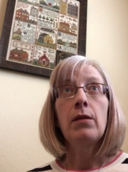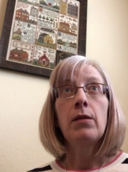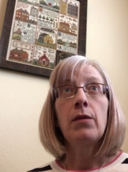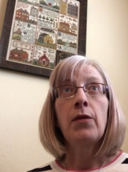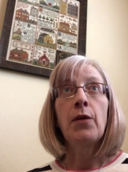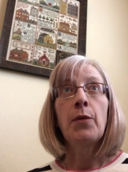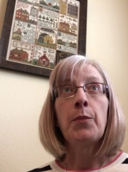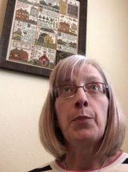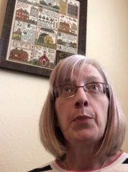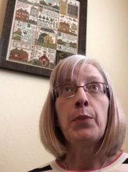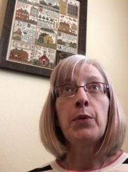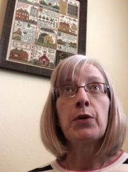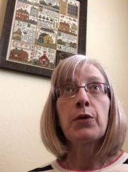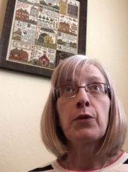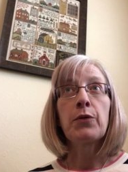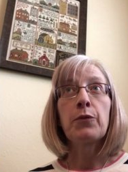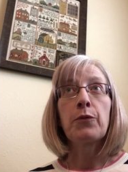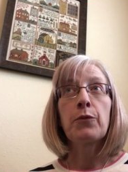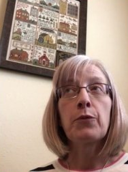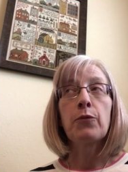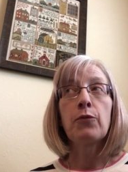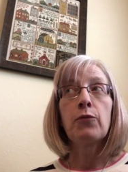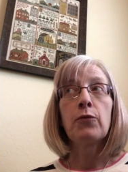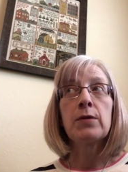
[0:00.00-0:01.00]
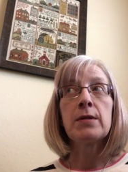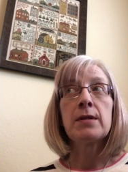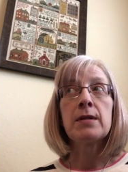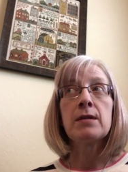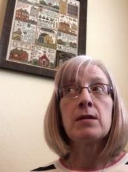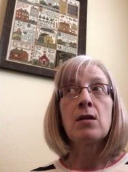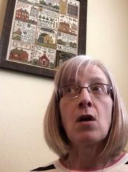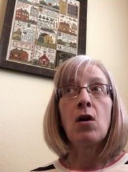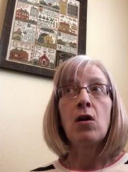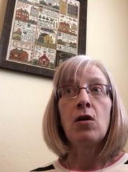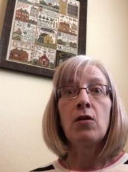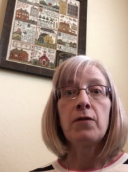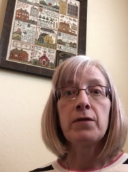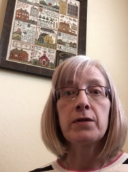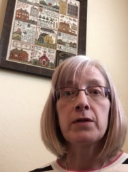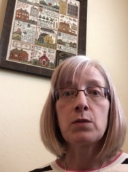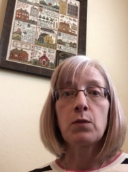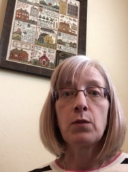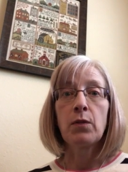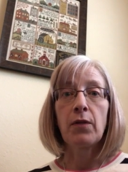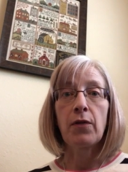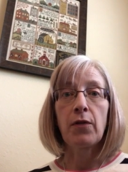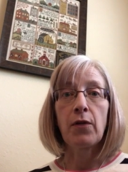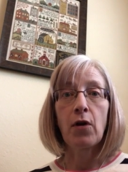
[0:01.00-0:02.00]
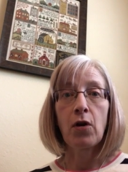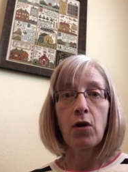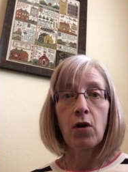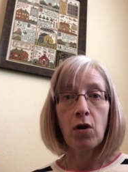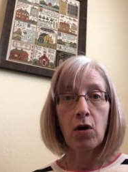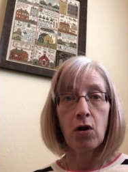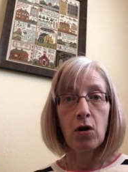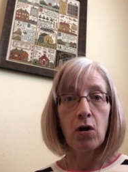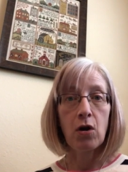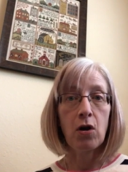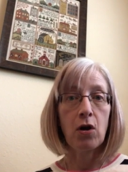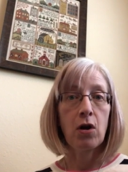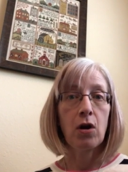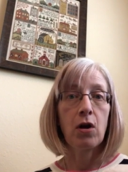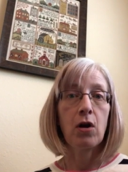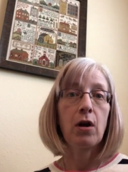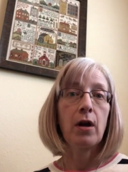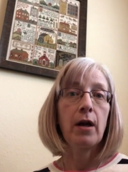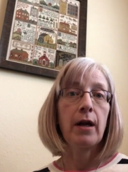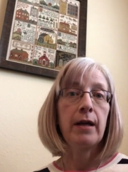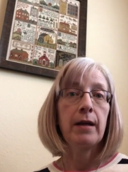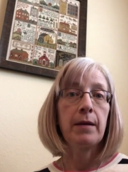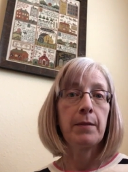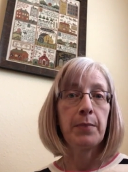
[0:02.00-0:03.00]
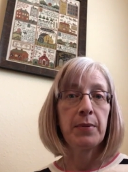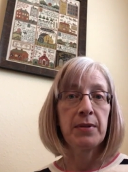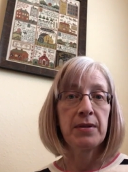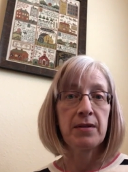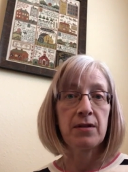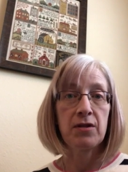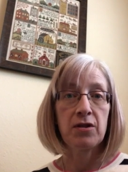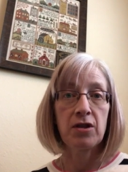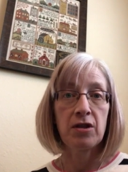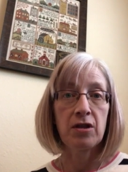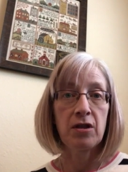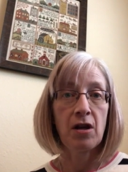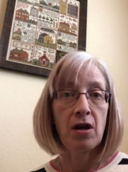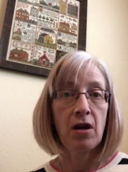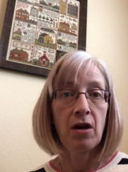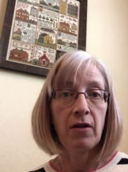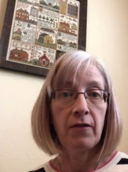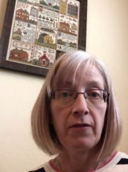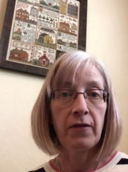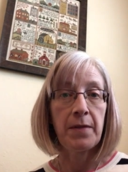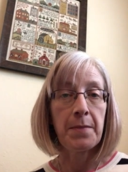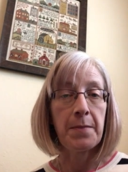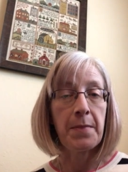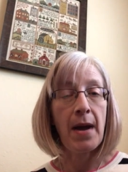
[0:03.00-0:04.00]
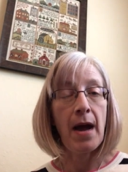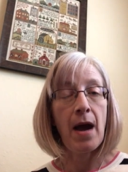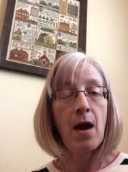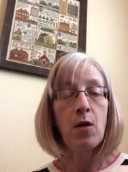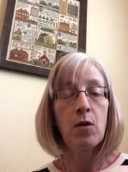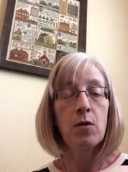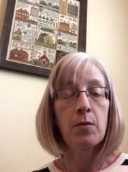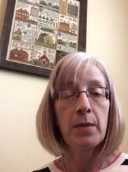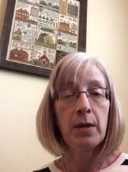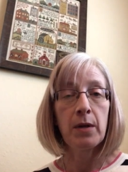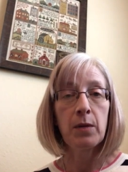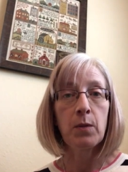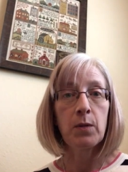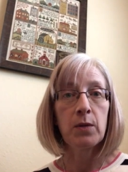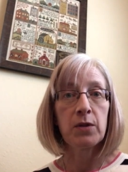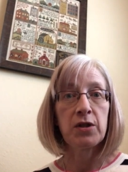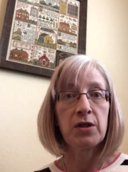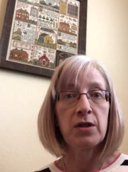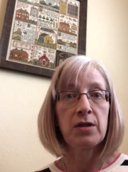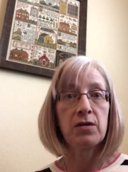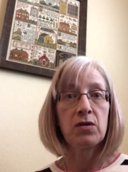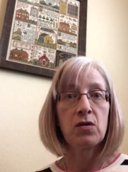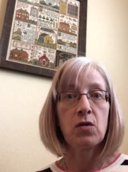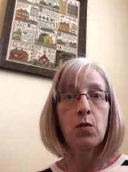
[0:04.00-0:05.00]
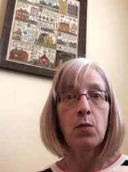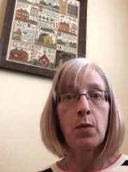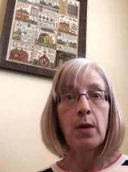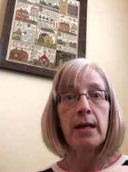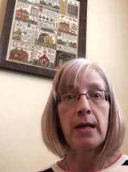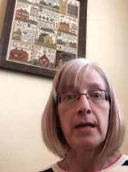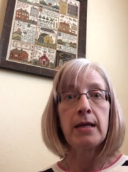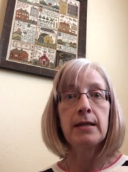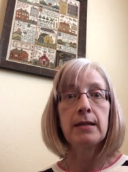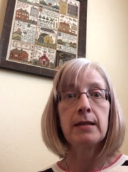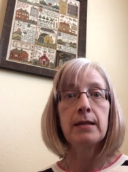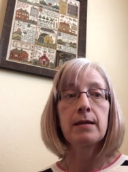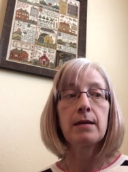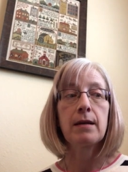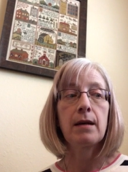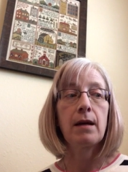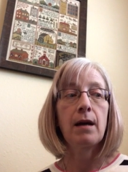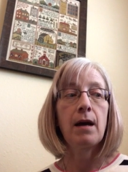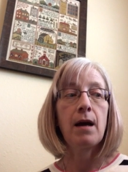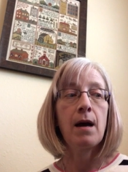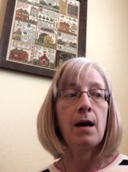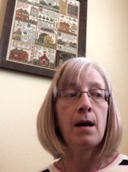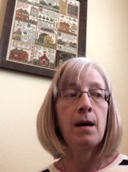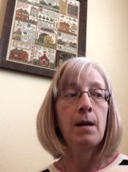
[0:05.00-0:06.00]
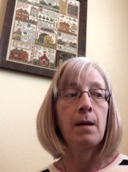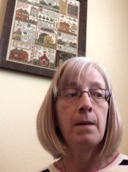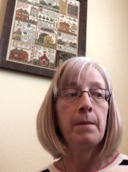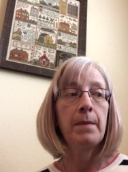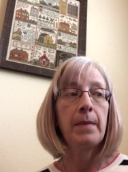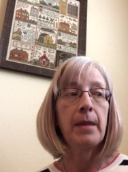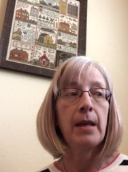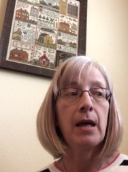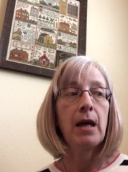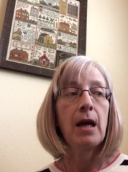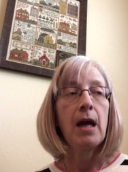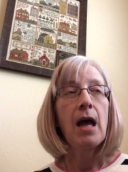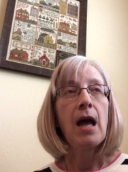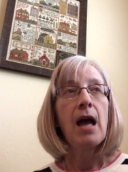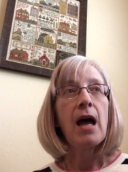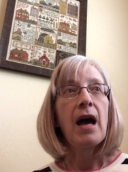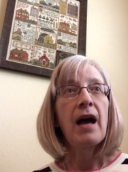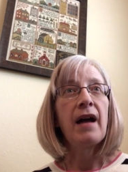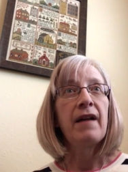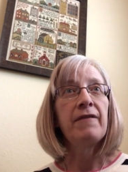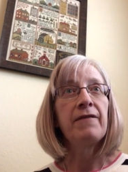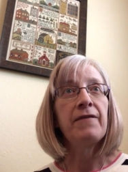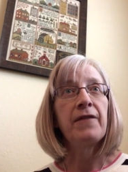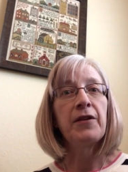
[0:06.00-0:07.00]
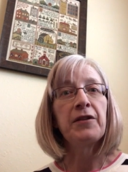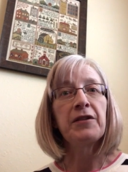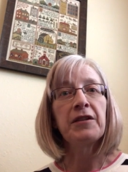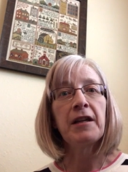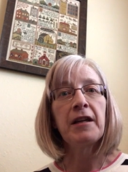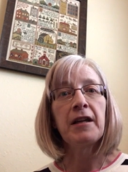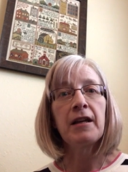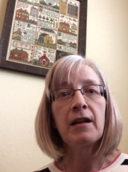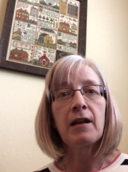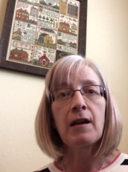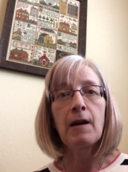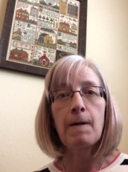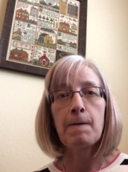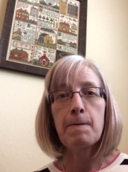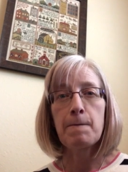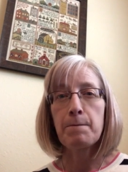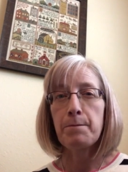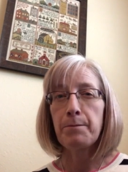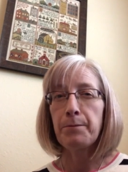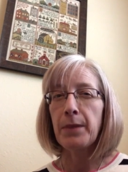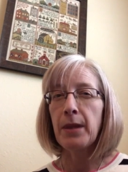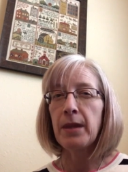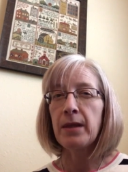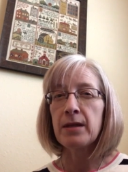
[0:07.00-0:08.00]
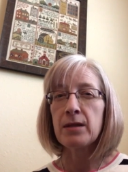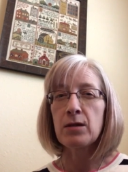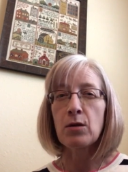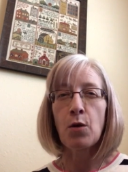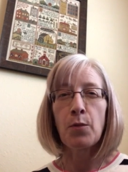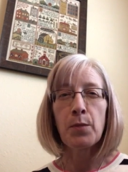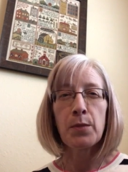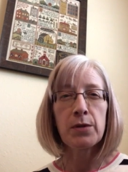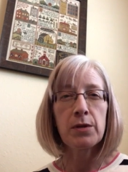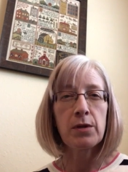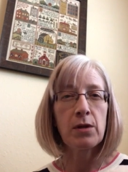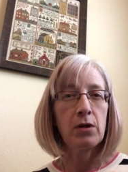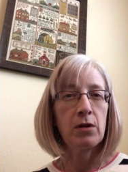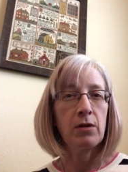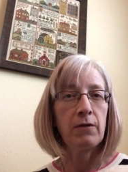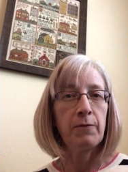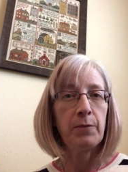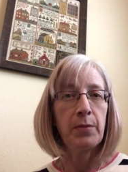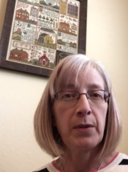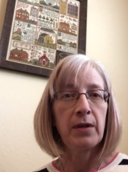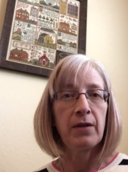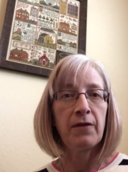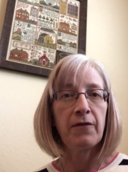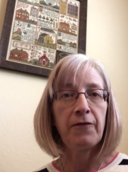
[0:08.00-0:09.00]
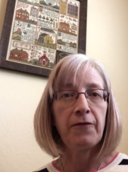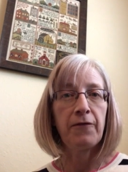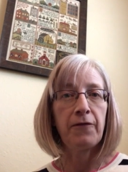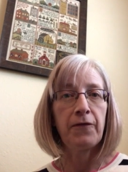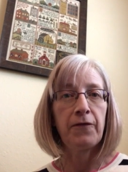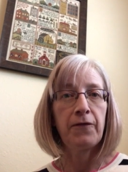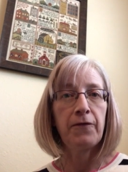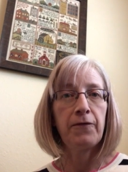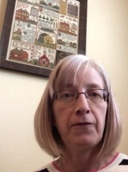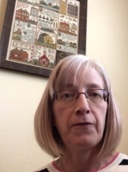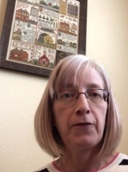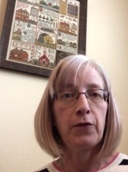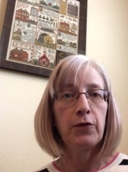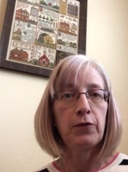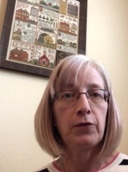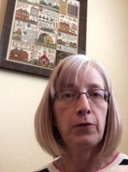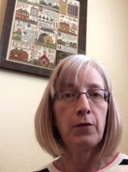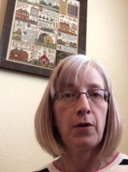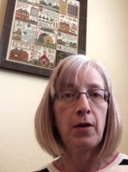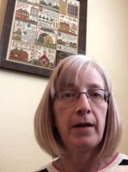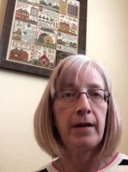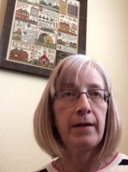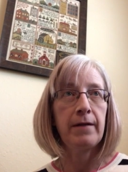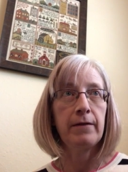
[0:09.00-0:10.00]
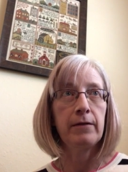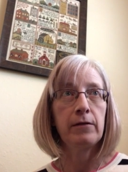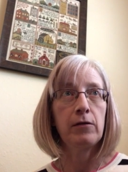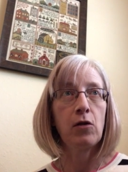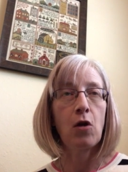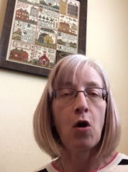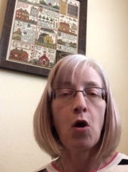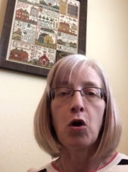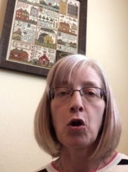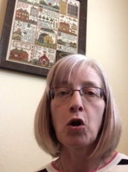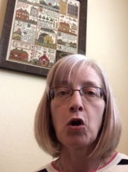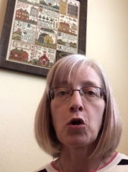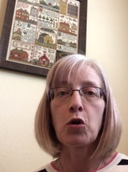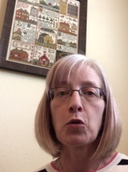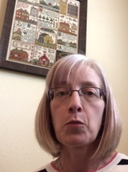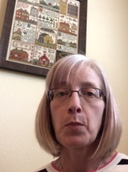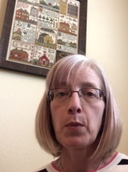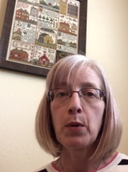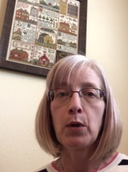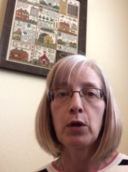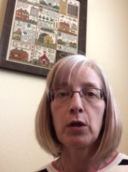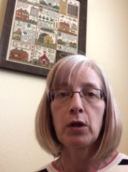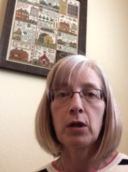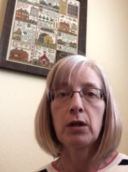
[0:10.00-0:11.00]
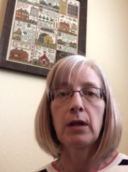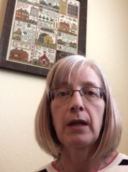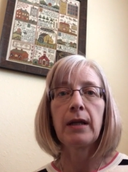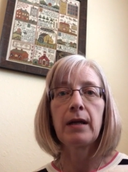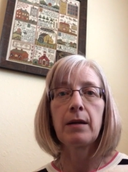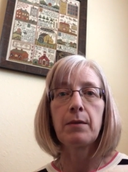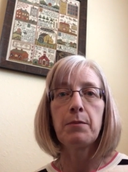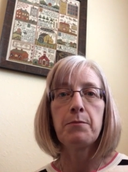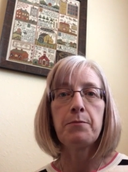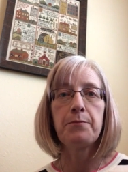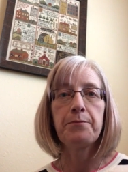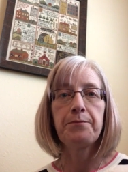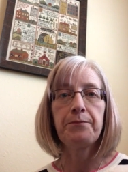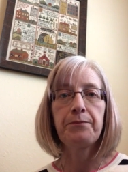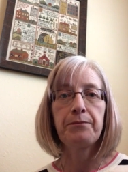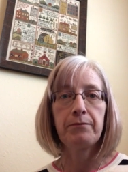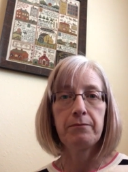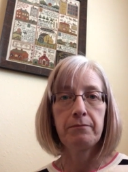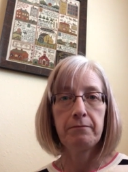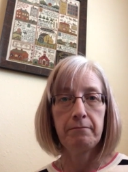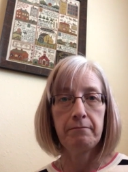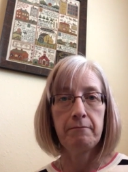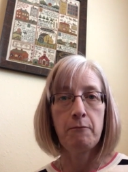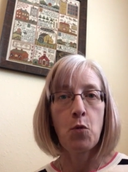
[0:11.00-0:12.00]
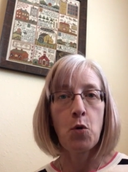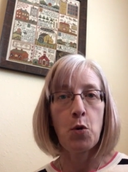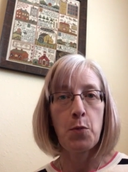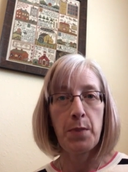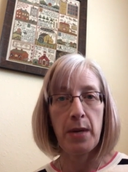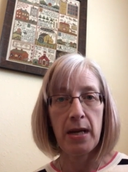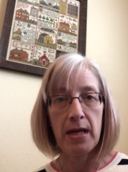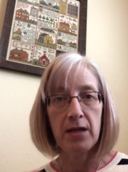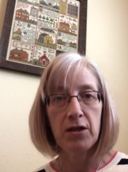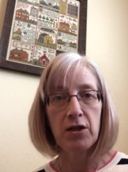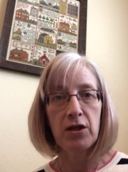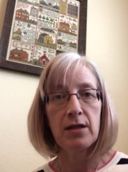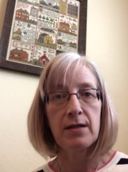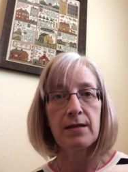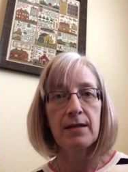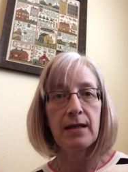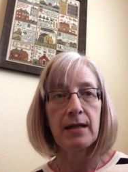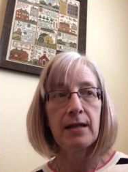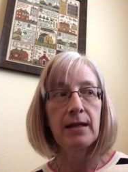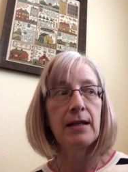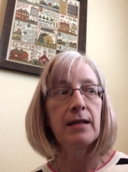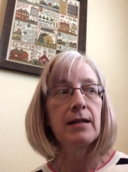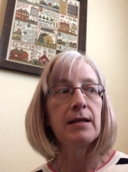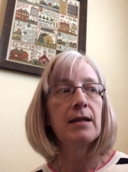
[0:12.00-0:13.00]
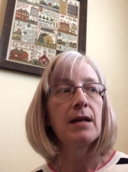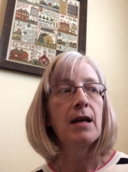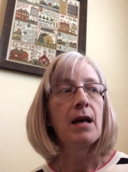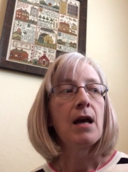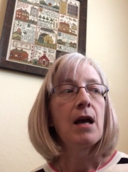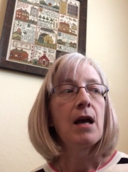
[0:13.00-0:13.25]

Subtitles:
The book resolves with her in a position of empowerment, which is great. I felt like this almost could have been a longer book, like more pages in it.